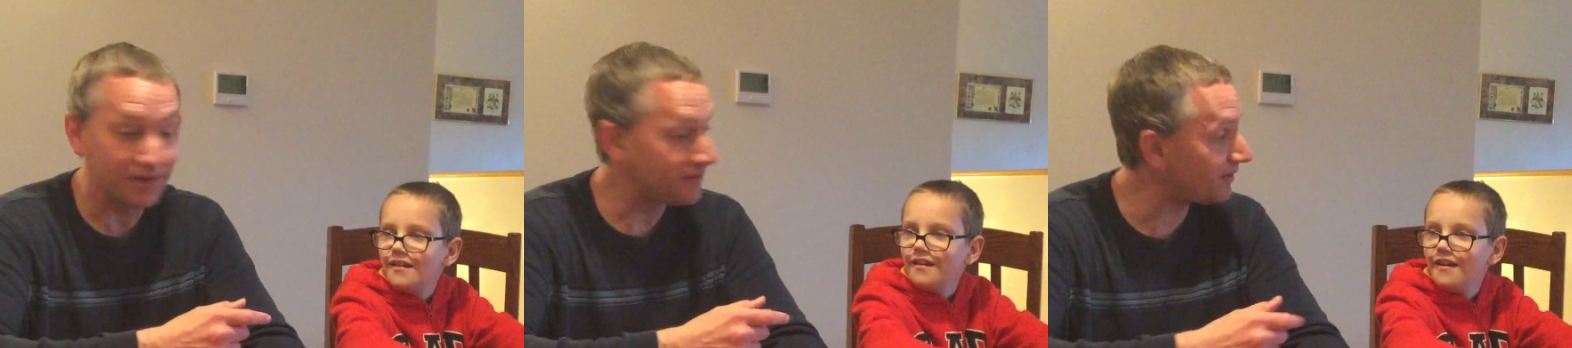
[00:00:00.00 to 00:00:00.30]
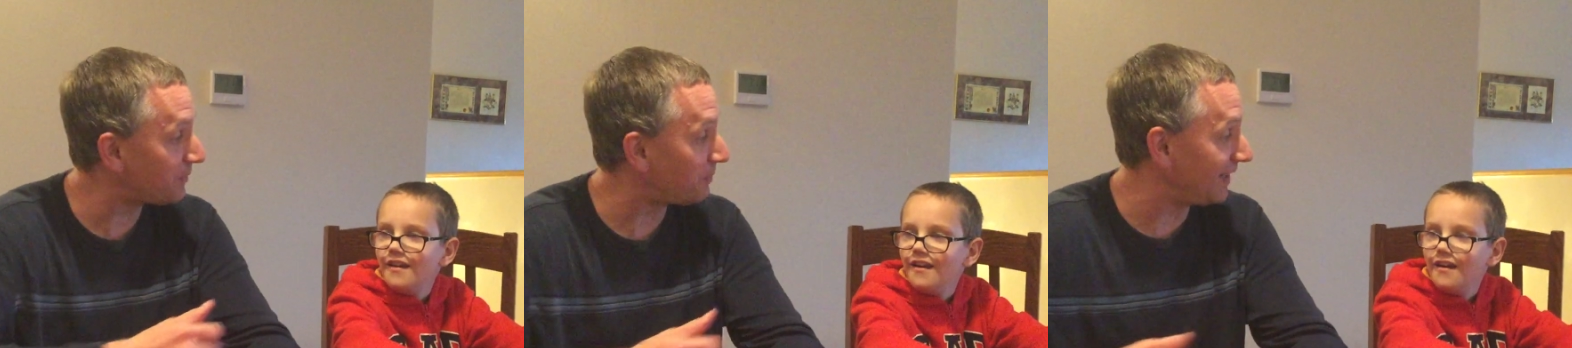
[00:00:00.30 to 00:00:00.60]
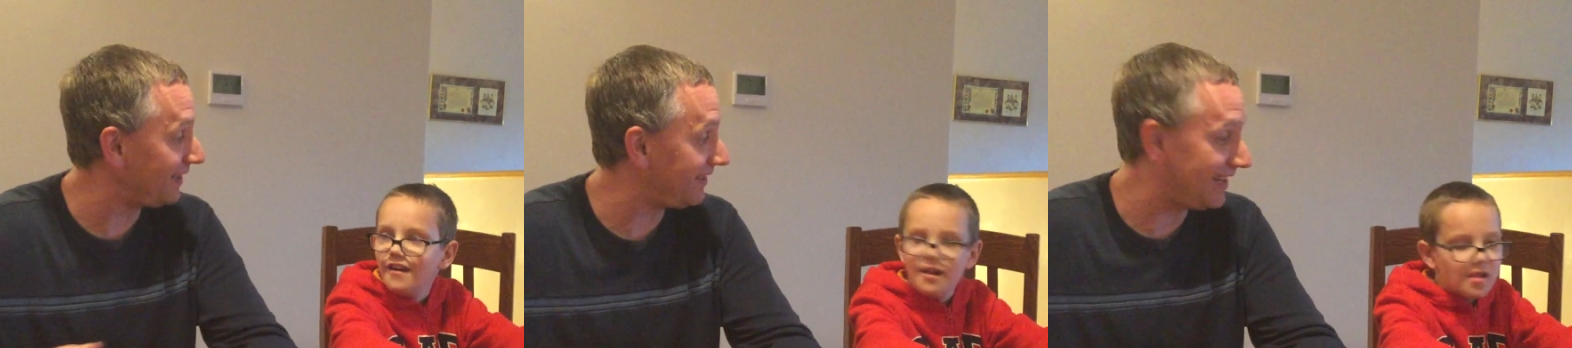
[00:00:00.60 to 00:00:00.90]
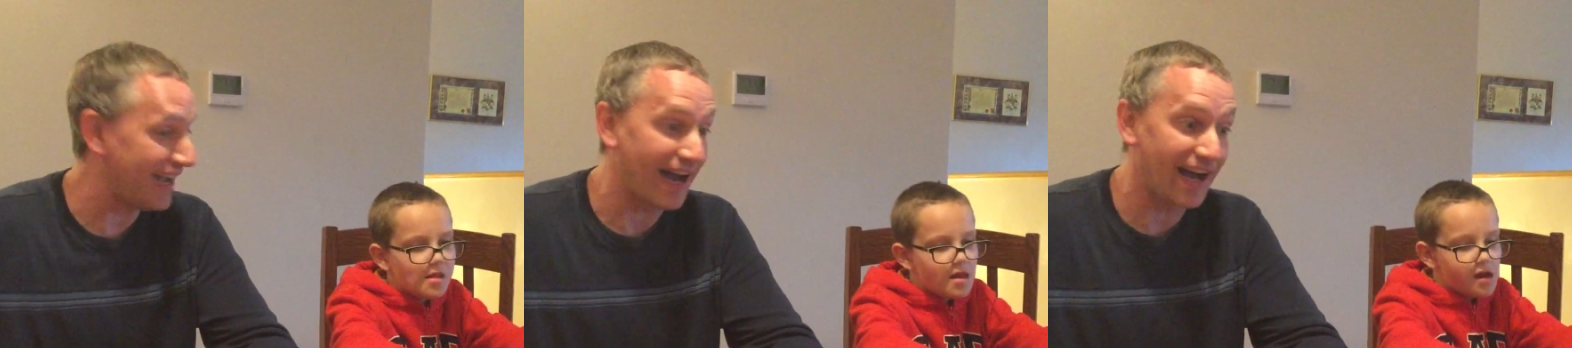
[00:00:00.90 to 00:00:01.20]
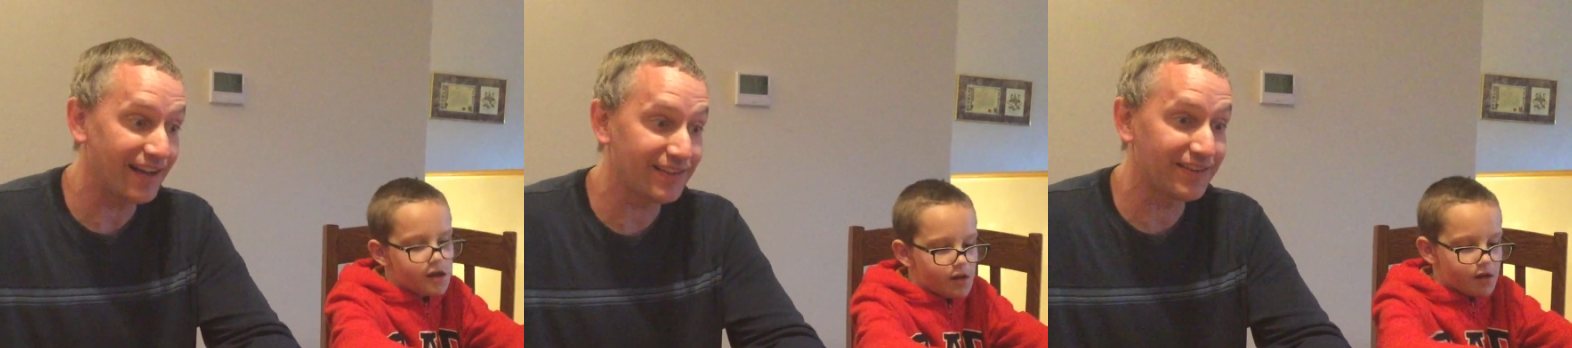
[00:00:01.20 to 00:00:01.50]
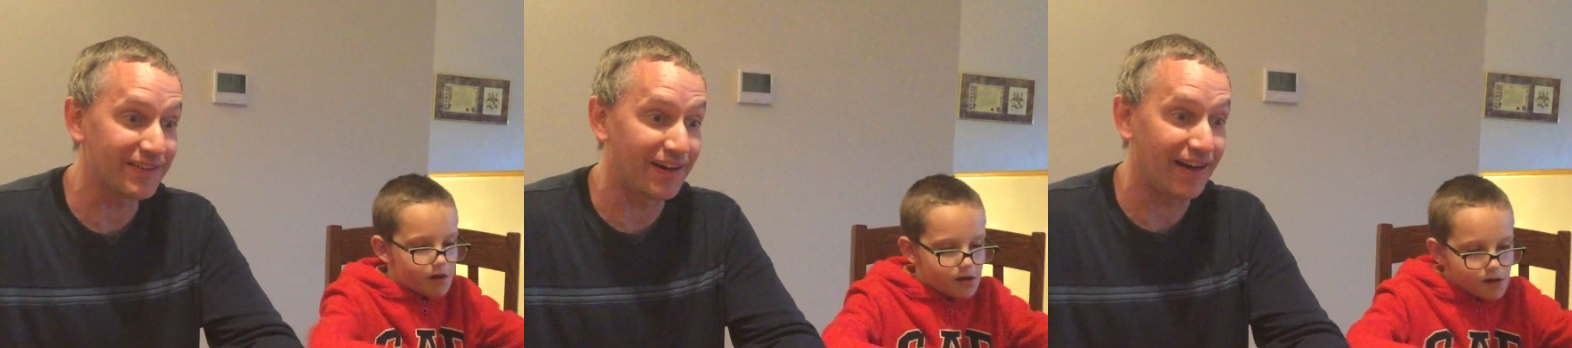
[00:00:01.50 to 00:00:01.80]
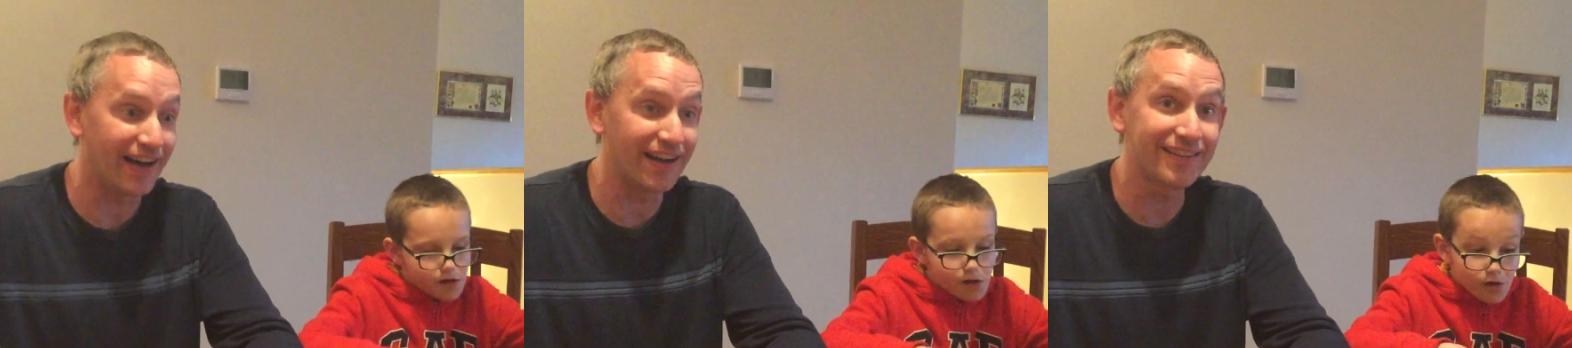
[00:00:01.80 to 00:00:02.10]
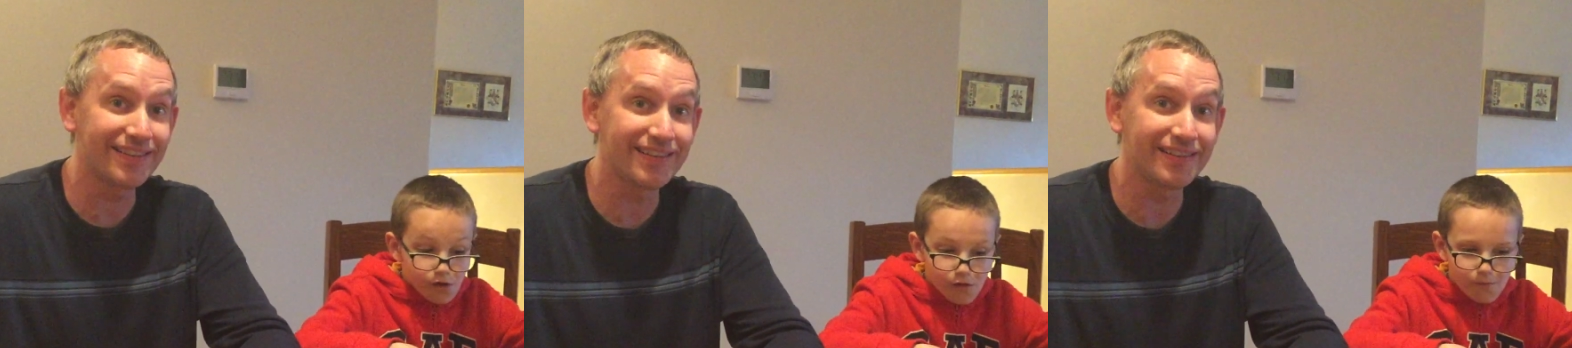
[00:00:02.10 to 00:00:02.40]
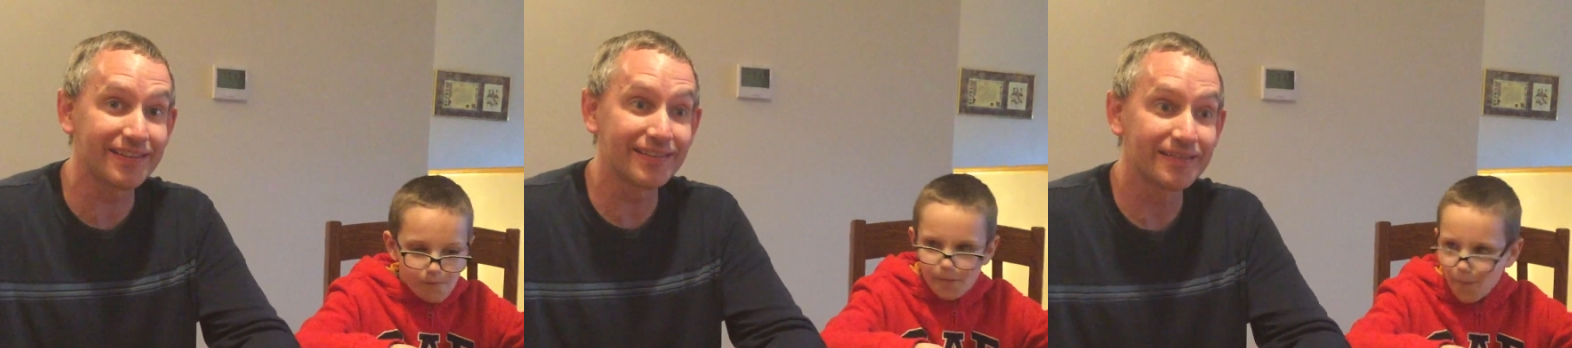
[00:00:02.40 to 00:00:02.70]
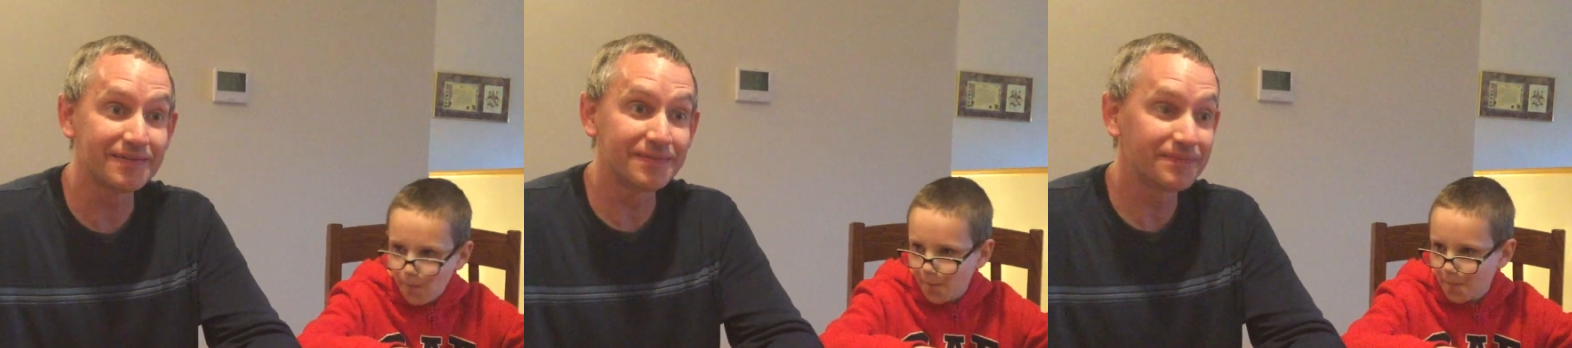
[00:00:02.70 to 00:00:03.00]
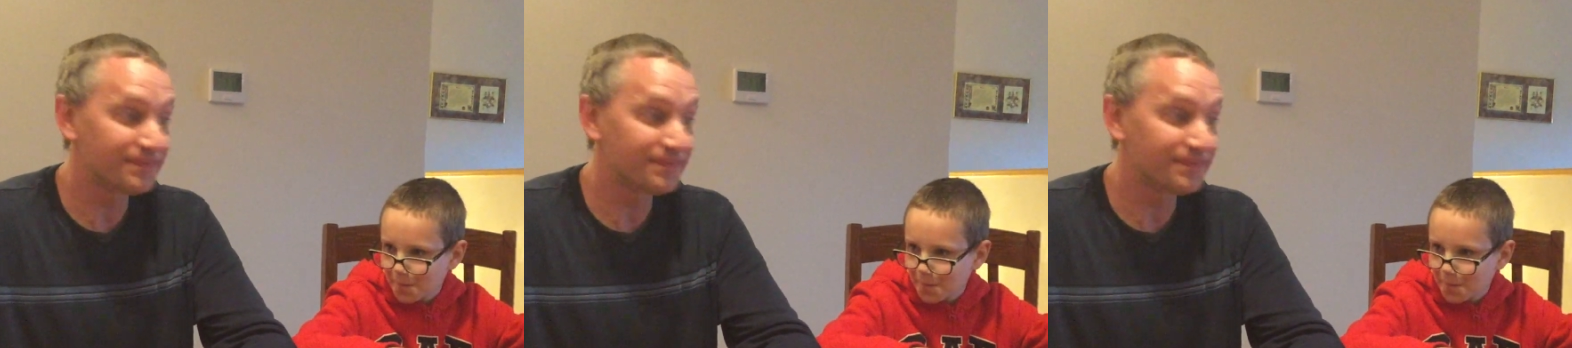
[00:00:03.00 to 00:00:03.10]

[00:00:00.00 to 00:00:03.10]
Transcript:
Speaker 1: spicy hot sauce. Oh,